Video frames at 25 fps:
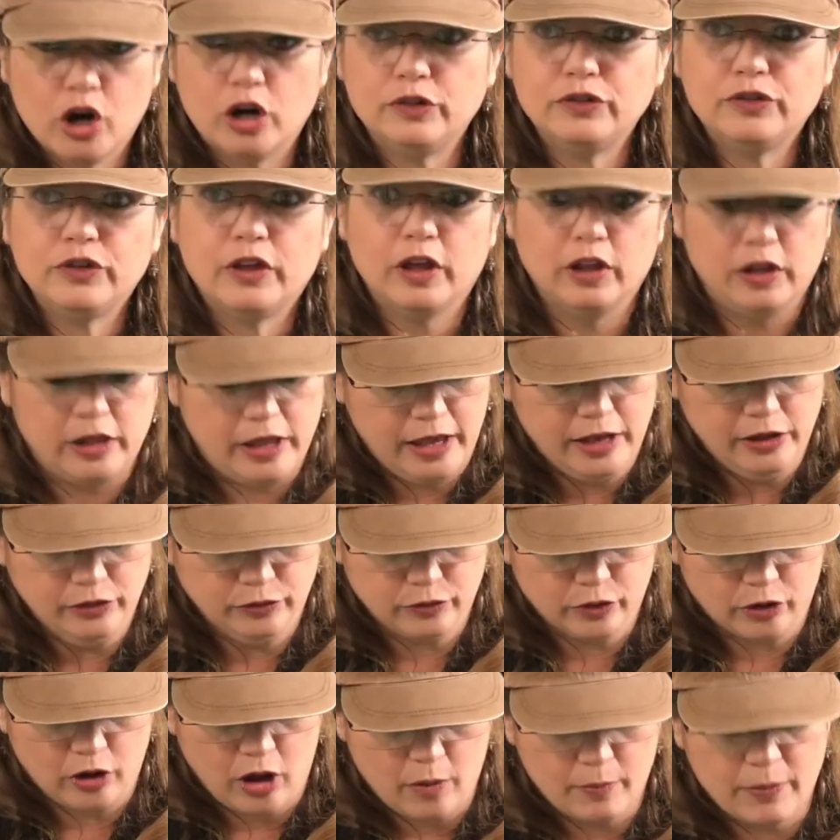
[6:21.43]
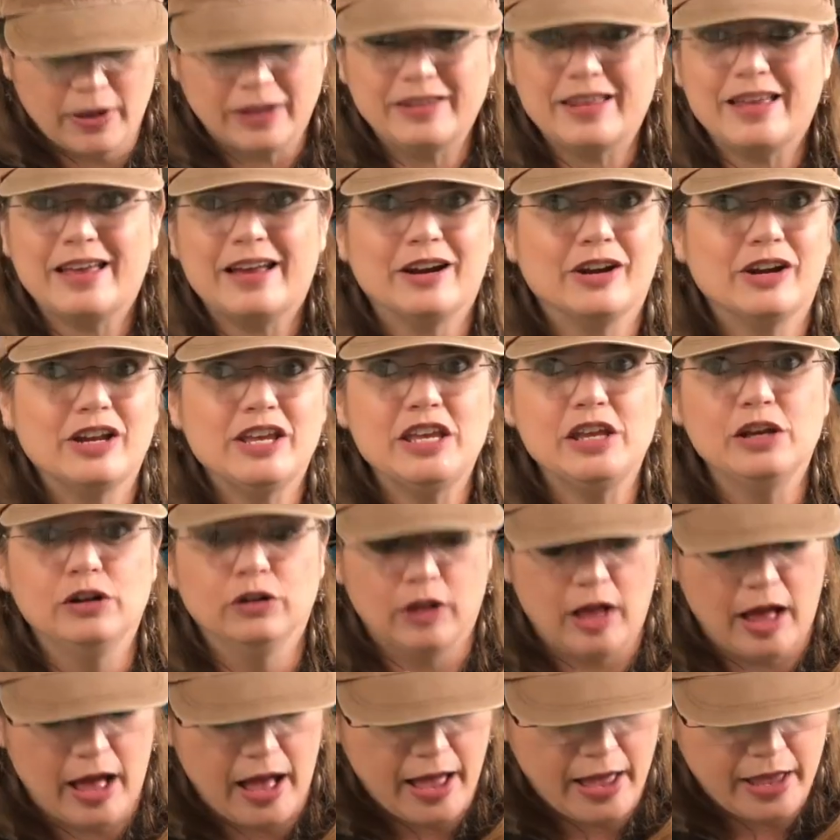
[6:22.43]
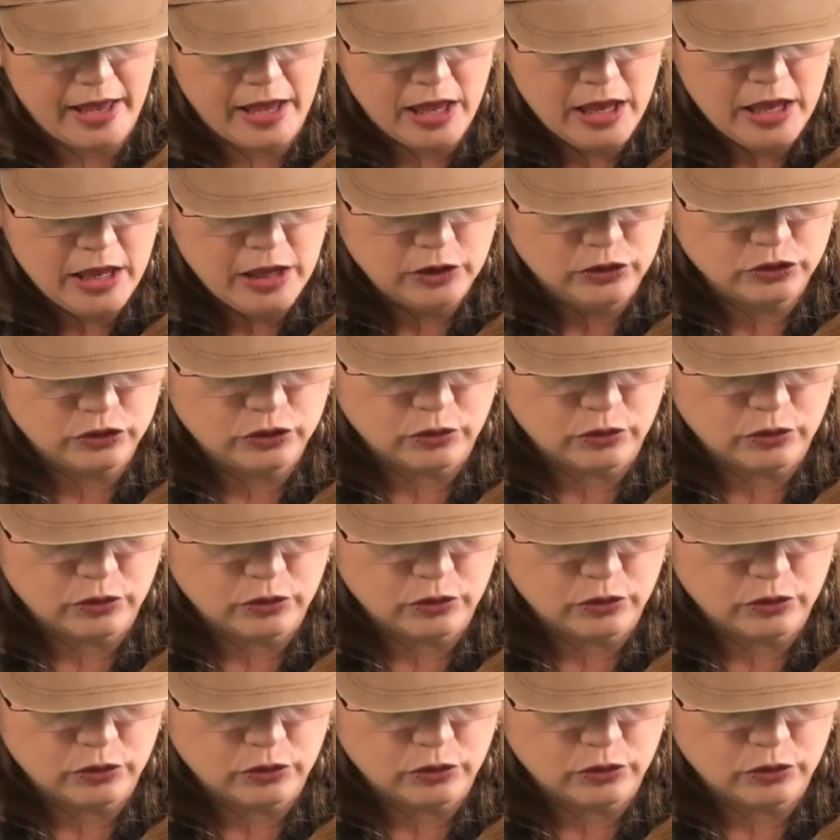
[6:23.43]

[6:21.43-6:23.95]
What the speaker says: skill is for combat, her Eagle Eye. So